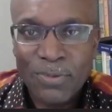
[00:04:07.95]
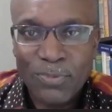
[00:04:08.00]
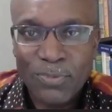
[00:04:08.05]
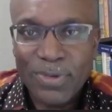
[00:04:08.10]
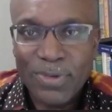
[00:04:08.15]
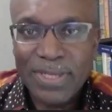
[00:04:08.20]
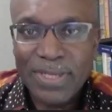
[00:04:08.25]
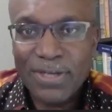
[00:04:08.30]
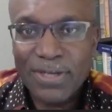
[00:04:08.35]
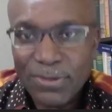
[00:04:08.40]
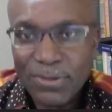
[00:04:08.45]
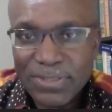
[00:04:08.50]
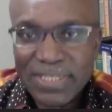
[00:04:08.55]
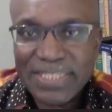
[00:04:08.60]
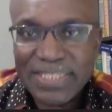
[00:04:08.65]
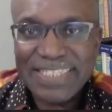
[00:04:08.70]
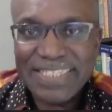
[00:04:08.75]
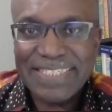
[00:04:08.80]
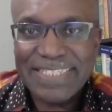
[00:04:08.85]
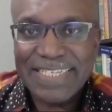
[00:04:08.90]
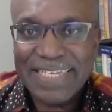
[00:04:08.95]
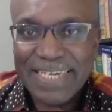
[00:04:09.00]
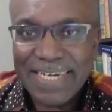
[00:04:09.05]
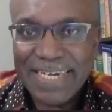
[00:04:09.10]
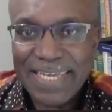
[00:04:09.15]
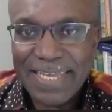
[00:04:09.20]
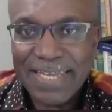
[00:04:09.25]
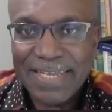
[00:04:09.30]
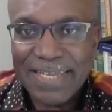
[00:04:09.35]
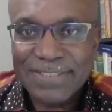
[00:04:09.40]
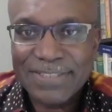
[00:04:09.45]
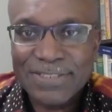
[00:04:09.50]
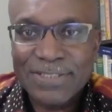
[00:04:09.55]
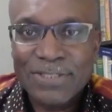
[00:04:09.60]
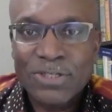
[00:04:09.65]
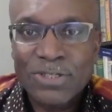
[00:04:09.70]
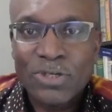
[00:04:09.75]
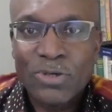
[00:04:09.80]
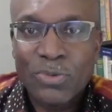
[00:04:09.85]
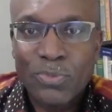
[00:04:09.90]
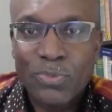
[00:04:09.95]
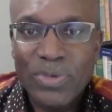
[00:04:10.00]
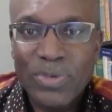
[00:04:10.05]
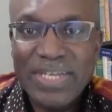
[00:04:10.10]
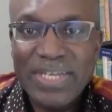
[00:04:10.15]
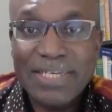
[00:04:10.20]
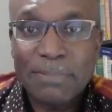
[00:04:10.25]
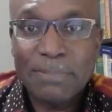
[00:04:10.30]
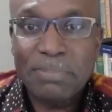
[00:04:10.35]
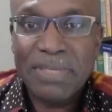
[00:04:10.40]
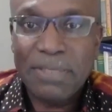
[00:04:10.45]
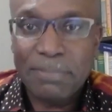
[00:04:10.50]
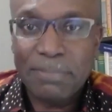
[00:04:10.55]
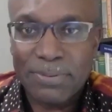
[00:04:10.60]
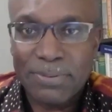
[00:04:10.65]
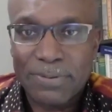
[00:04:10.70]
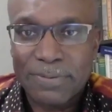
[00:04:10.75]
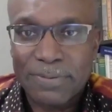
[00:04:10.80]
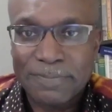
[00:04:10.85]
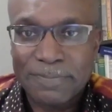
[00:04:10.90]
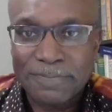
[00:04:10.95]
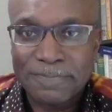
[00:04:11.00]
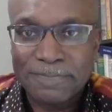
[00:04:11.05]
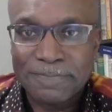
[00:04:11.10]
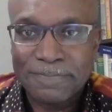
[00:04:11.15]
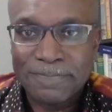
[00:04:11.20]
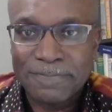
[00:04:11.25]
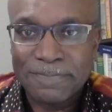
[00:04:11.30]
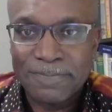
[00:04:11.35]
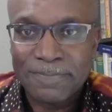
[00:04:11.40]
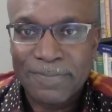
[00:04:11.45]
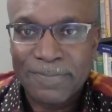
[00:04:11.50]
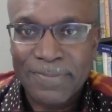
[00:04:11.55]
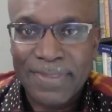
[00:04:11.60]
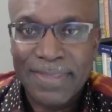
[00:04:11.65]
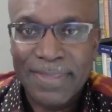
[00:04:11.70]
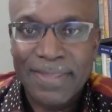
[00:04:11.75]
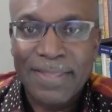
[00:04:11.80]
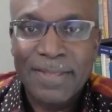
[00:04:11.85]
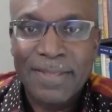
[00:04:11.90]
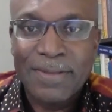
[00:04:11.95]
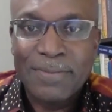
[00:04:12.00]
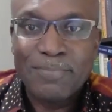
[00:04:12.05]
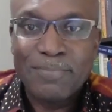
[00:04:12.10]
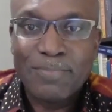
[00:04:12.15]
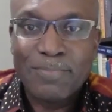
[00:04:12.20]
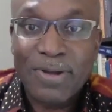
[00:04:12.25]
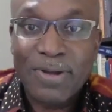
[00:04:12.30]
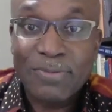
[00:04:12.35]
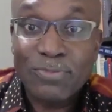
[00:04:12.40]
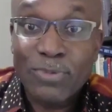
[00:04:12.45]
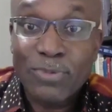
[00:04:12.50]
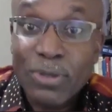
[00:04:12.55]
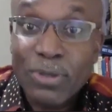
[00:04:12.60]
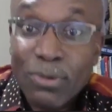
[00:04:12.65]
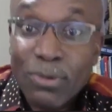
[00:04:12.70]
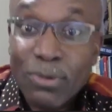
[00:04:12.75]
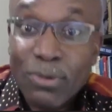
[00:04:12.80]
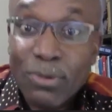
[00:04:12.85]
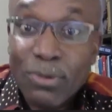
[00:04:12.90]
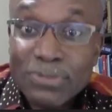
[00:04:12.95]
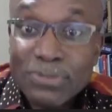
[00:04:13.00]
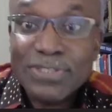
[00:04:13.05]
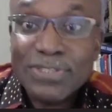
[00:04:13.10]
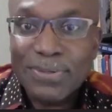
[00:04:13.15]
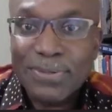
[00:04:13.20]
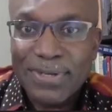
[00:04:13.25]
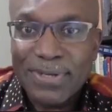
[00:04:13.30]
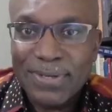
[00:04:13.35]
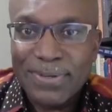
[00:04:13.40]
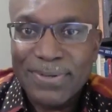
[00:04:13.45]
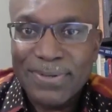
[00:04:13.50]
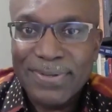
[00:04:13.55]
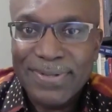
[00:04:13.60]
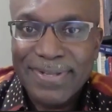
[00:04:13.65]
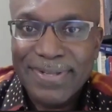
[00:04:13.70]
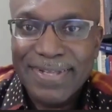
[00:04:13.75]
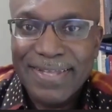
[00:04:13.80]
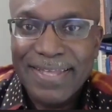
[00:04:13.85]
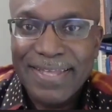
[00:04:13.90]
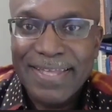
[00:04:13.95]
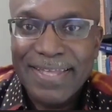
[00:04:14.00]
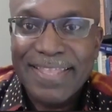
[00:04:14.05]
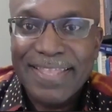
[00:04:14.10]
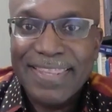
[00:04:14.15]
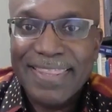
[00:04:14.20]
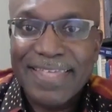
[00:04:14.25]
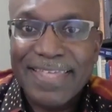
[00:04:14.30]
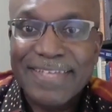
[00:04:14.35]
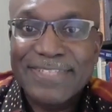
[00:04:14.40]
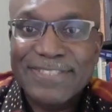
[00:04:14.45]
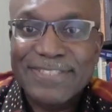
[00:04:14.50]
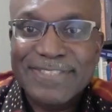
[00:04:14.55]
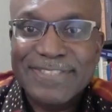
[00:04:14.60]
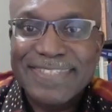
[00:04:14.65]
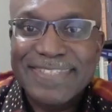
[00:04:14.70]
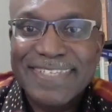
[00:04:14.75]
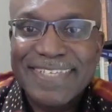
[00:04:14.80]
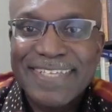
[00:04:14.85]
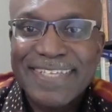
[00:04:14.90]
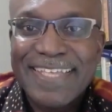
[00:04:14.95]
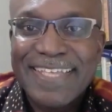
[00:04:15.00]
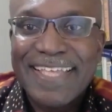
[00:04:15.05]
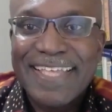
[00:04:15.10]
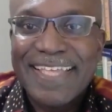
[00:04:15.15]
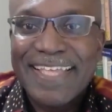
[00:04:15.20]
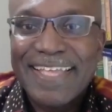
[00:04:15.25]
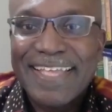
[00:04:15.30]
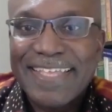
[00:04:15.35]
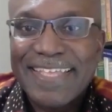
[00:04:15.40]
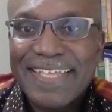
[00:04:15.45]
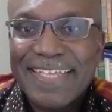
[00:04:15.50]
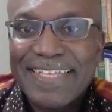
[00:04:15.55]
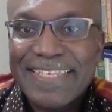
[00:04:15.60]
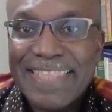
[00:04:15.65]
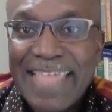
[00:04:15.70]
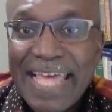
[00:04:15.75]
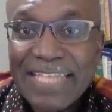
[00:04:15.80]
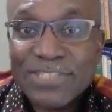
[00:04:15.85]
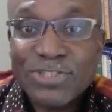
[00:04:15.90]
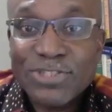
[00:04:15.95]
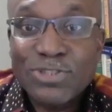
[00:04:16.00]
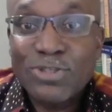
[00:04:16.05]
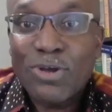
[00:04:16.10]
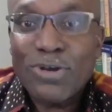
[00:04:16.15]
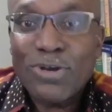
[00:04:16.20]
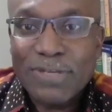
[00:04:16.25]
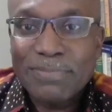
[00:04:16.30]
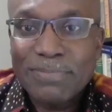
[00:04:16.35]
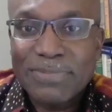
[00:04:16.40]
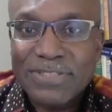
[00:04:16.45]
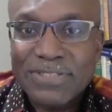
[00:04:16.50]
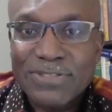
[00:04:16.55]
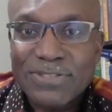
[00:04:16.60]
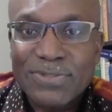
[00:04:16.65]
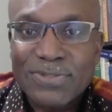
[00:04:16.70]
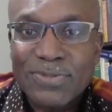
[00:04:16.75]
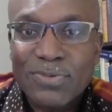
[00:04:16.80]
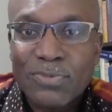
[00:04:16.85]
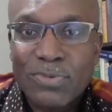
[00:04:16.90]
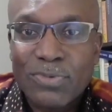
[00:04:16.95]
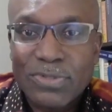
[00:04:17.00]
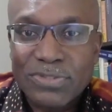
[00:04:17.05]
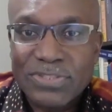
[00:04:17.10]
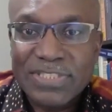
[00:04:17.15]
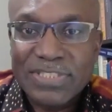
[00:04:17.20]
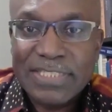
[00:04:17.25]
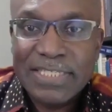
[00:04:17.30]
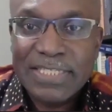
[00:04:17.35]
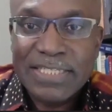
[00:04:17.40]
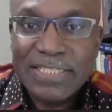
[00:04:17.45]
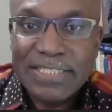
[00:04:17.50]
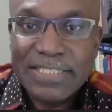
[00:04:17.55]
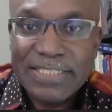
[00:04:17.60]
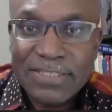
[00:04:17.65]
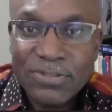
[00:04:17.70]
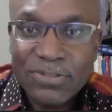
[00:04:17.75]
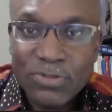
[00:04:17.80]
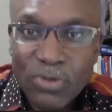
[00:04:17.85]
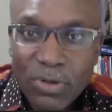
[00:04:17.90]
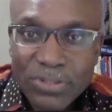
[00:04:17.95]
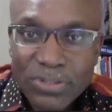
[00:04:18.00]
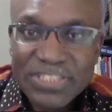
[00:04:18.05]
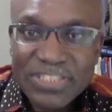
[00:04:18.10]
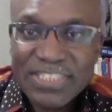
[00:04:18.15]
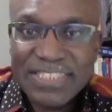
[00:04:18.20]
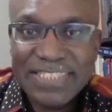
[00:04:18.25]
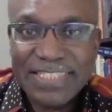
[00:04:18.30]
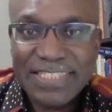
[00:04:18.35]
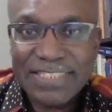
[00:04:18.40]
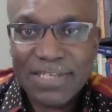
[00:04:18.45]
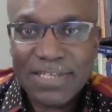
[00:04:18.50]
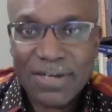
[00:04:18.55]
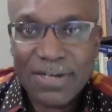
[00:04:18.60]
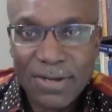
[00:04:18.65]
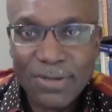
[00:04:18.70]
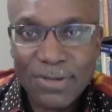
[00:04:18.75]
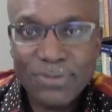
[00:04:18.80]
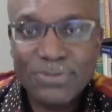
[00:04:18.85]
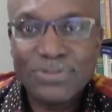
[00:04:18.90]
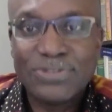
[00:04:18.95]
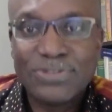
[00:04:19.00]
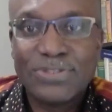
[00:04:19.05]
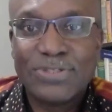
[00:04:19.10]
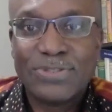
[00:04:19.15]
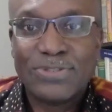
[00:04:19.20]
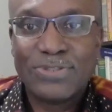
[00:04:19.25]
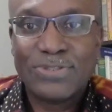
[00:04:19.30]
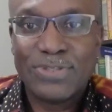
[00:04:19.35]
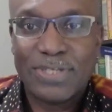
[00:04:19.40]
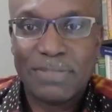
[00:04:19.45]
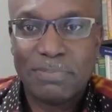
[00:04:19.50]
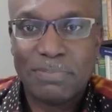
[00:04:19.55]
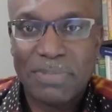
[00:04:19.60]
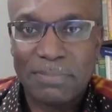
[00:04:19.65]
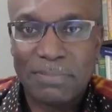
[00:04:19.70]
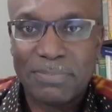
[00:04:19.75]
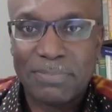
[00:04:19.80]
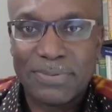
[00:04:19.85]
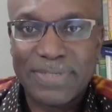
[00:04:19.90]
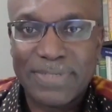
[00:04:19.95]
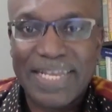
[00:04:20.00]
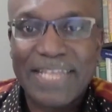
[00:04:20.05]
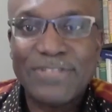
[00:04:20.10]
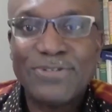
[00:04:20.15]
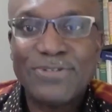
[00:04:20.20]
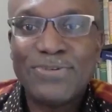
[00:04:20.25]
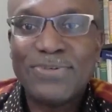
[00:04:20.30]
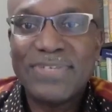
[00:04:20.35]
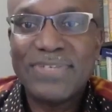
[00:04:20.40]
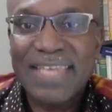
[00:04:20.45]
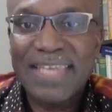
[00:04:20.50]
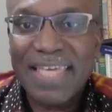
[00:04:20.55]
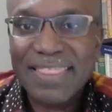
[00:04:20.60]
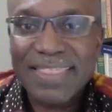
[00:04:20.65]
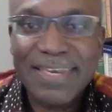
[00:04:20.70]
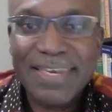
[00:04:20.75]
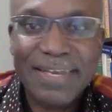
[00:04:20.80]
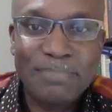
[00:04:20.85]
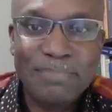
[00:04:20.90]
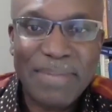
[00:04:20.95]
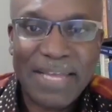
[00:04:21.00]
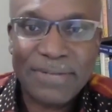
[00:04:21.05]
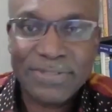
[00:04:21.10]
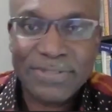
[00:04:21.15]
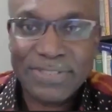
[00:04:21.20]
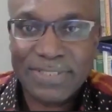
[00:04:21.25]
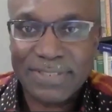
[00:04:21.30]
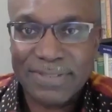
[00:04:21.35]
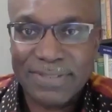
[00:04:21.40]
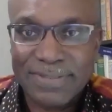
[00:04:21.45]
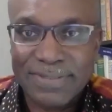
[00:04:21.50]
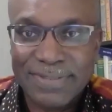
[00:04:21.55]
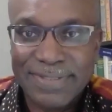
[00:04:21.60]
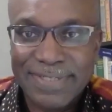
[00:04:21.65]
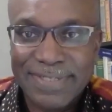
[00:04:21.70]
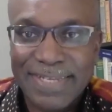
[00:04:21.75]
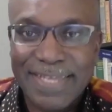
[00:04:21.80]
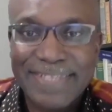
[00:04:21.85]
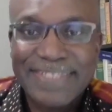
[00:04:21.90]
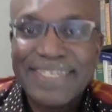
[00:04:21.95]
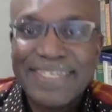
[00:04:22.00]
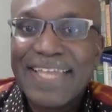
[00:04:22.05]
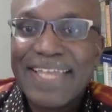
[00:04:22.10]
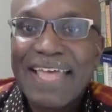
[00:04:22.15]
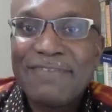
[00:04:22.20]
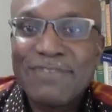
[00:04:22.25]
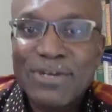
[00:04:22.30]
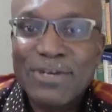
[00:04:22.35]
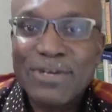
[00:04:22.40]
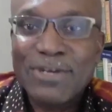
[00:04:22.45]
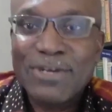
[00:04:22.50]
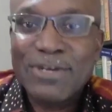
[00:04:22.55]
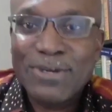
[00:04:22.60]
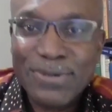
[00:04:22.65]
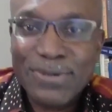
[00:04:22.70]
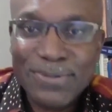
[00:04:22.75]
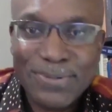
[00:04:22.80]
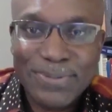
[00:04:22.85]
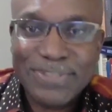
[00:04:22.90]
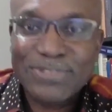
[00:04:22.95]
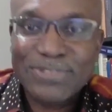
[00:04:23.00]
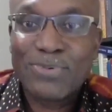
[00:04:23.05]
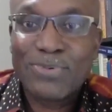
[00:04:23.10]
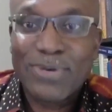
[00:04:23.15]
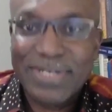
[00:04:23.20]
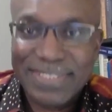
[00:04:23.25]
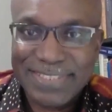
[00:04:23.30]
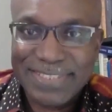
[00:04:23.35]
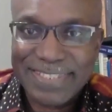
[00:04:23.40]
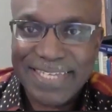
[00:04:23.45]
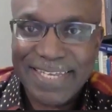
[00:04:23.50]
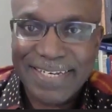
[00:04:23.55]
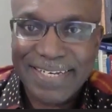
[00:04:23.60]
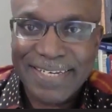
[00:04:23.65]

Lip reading: We know that it declares, we the people. But we also know that that document was not disclosed to the people. They knew nothing about it. They didn't have a clue as to what it said.